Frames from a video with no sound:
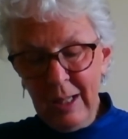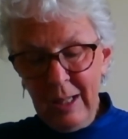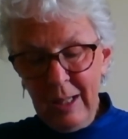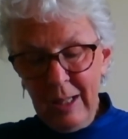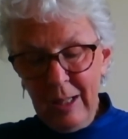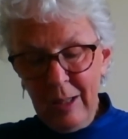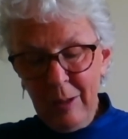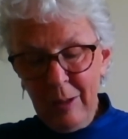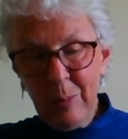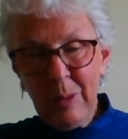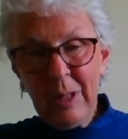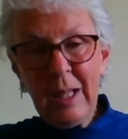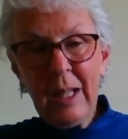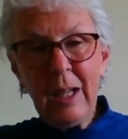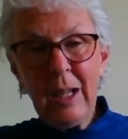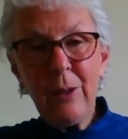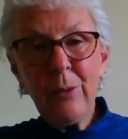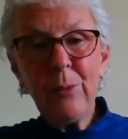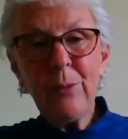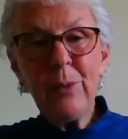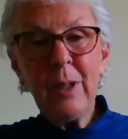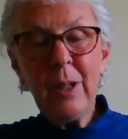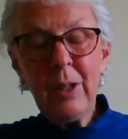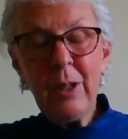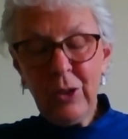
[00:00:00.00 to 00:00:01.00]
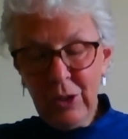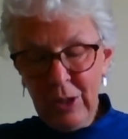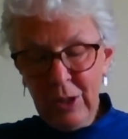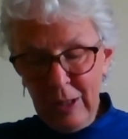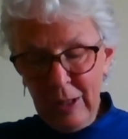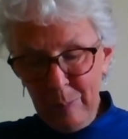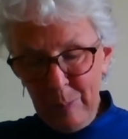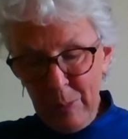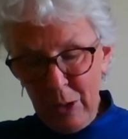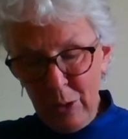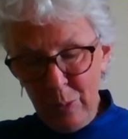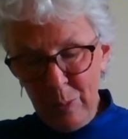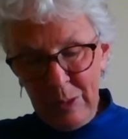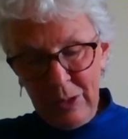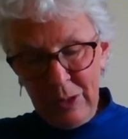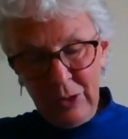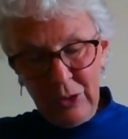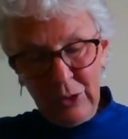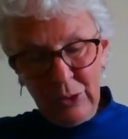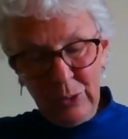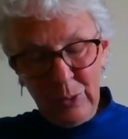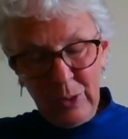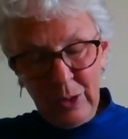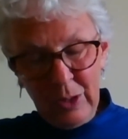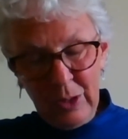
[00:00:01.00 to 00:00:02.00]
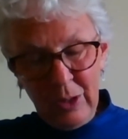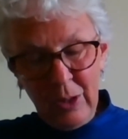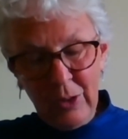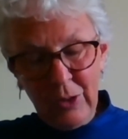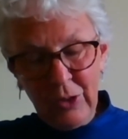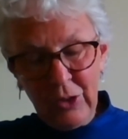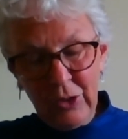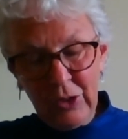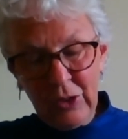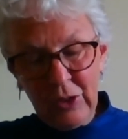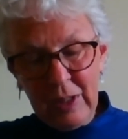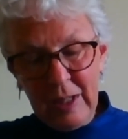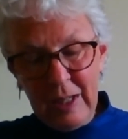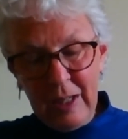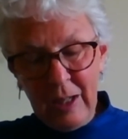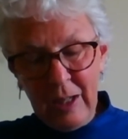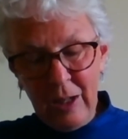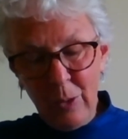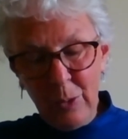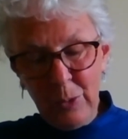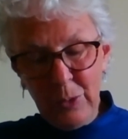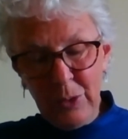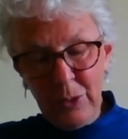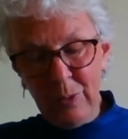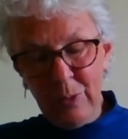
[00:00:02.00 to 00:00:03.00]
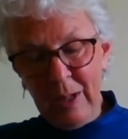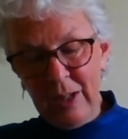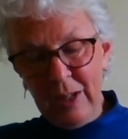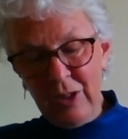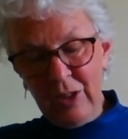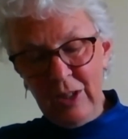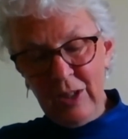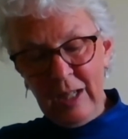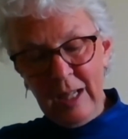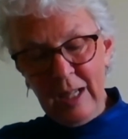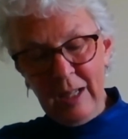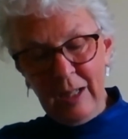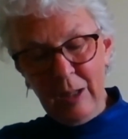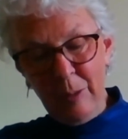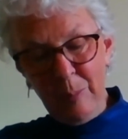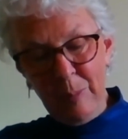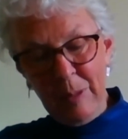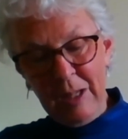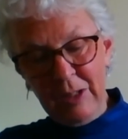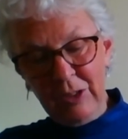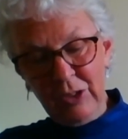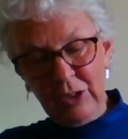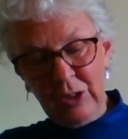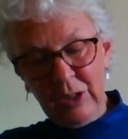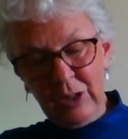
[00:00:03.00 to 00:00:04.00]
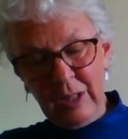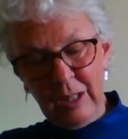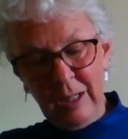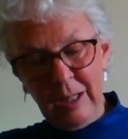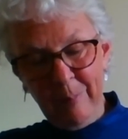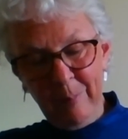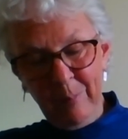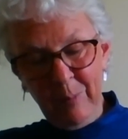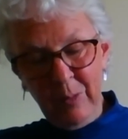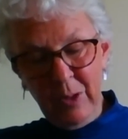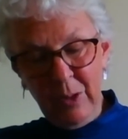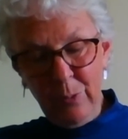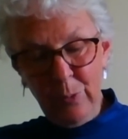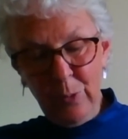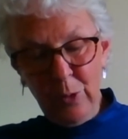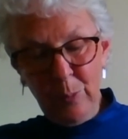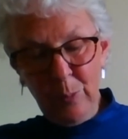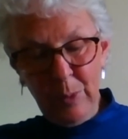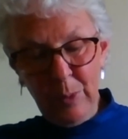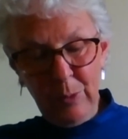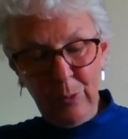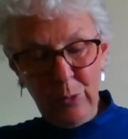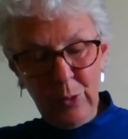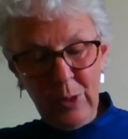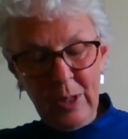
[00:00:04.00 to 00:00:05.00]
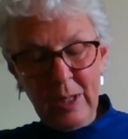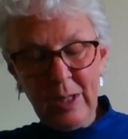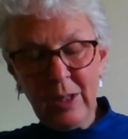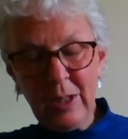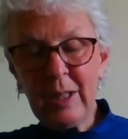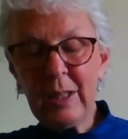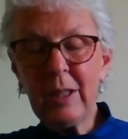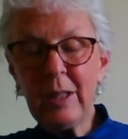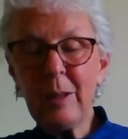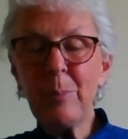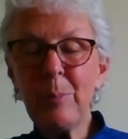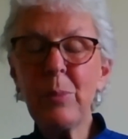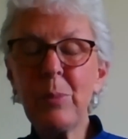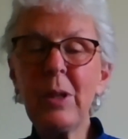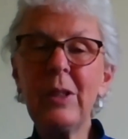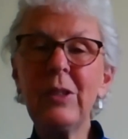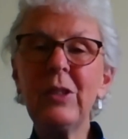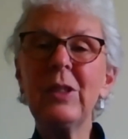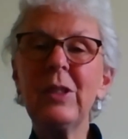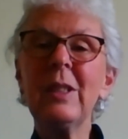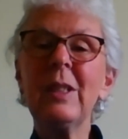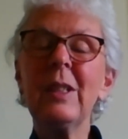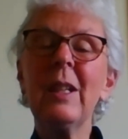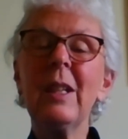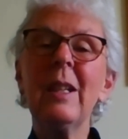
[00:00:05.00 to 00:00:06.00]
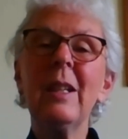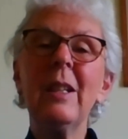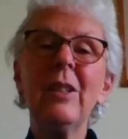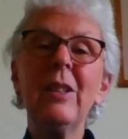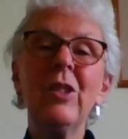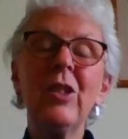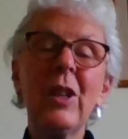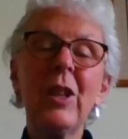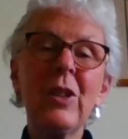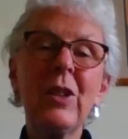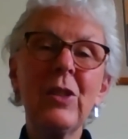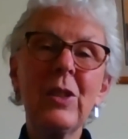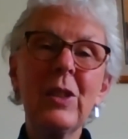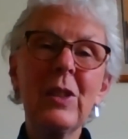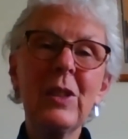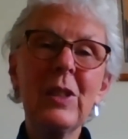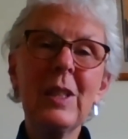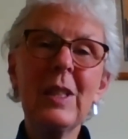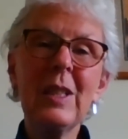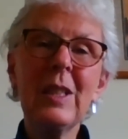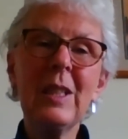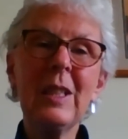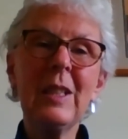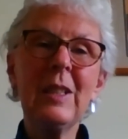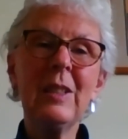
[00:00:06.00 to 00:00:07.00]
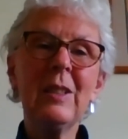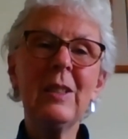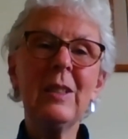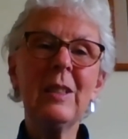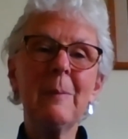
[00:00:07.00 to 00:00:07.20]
but they are fertile moments for consciously cultivating our capacity for befriending the present just as it is.